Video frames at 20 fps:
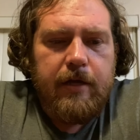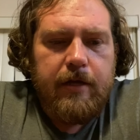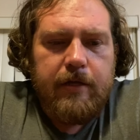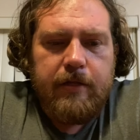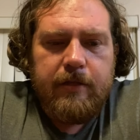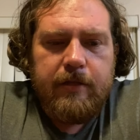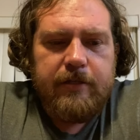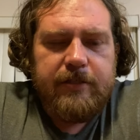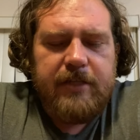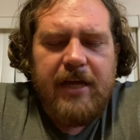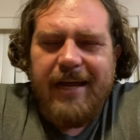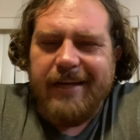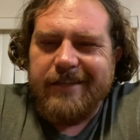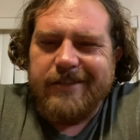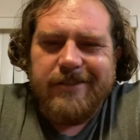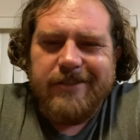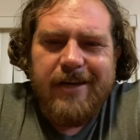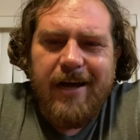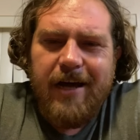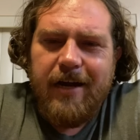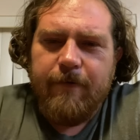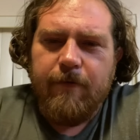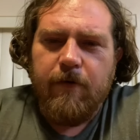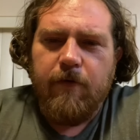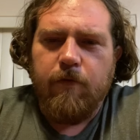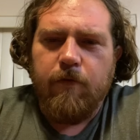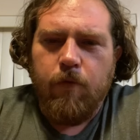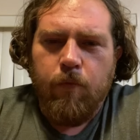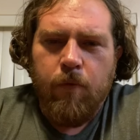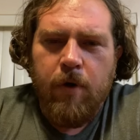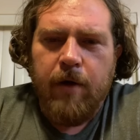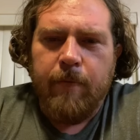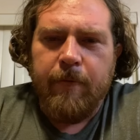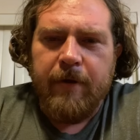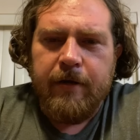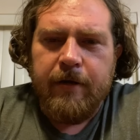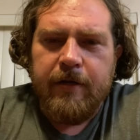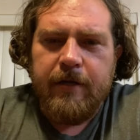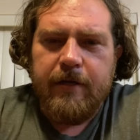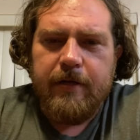this case is kind of
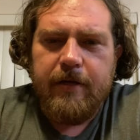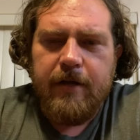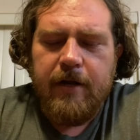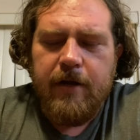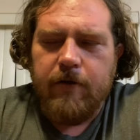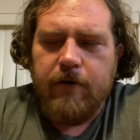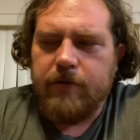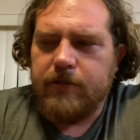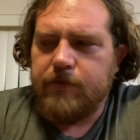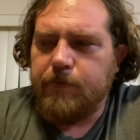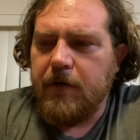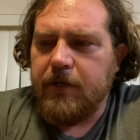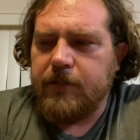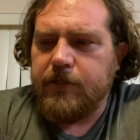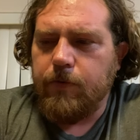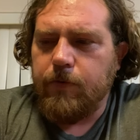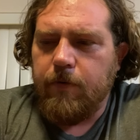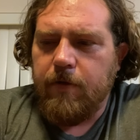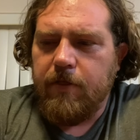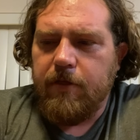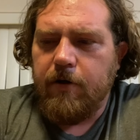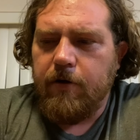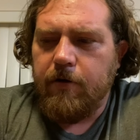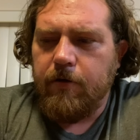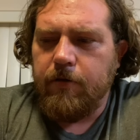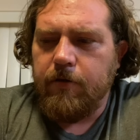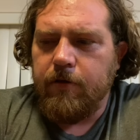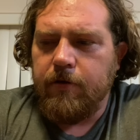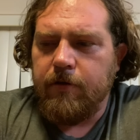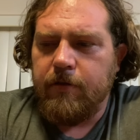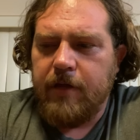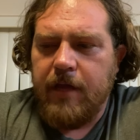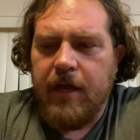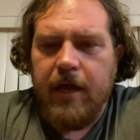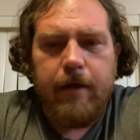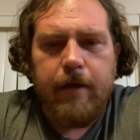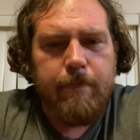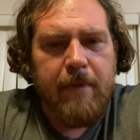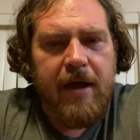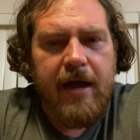overwhelming, especially with all the
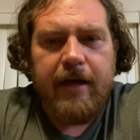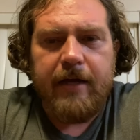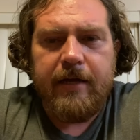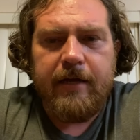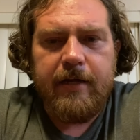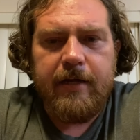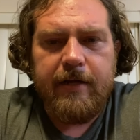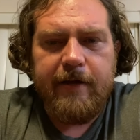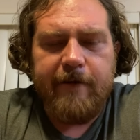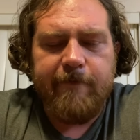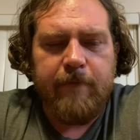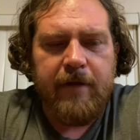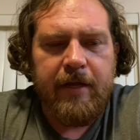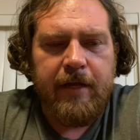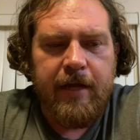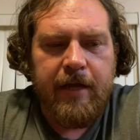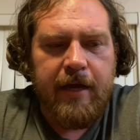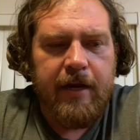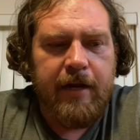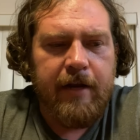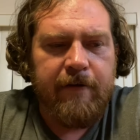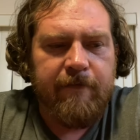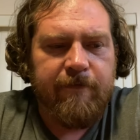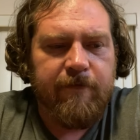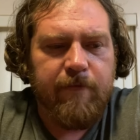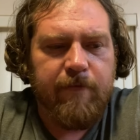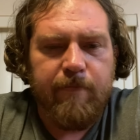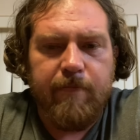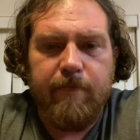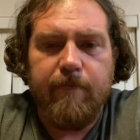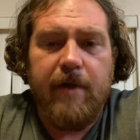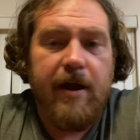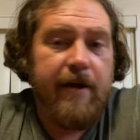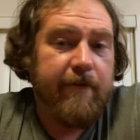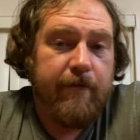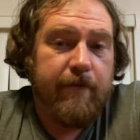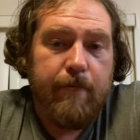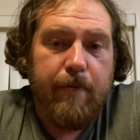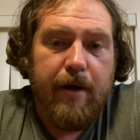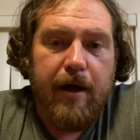kickback I've been getting from
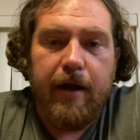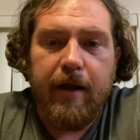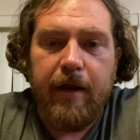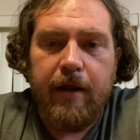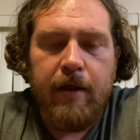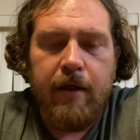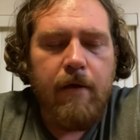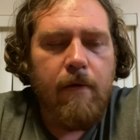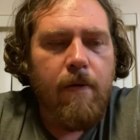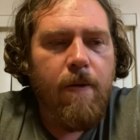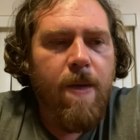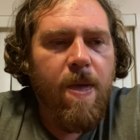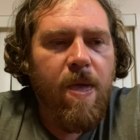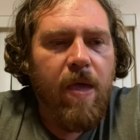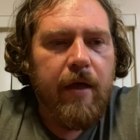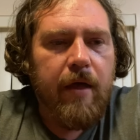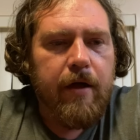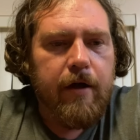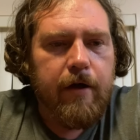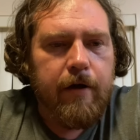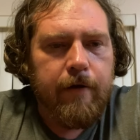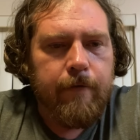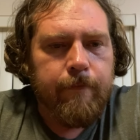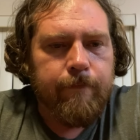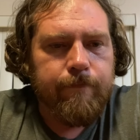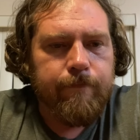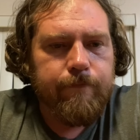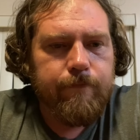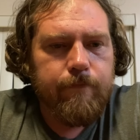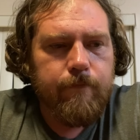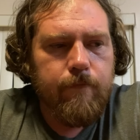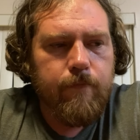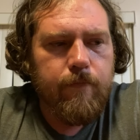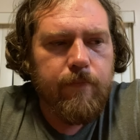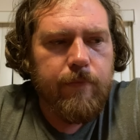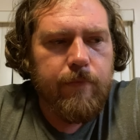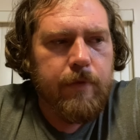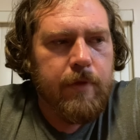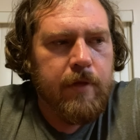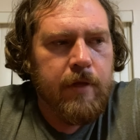everybody,
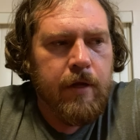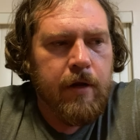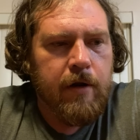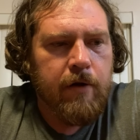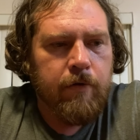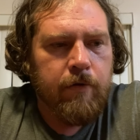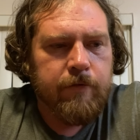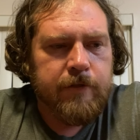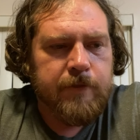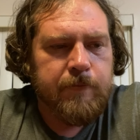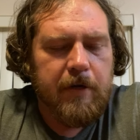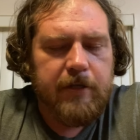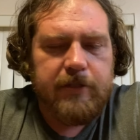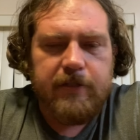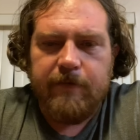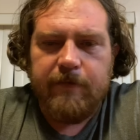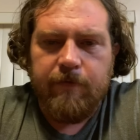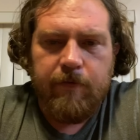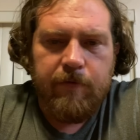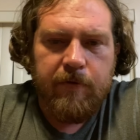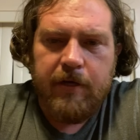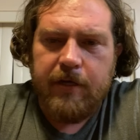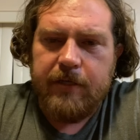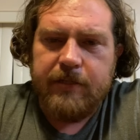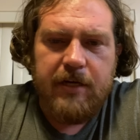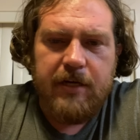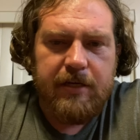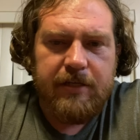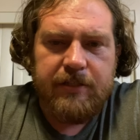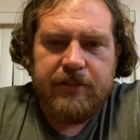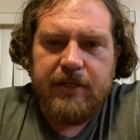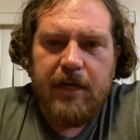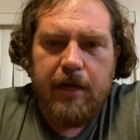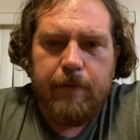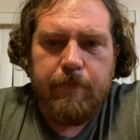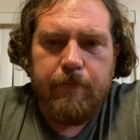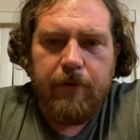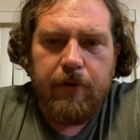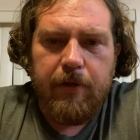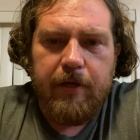especially from the Kentucky
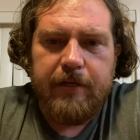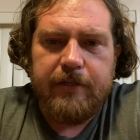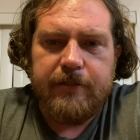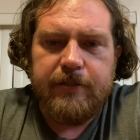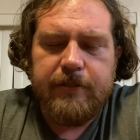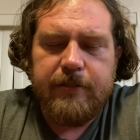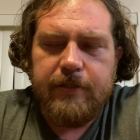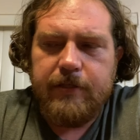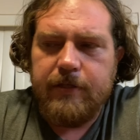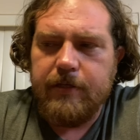State Police.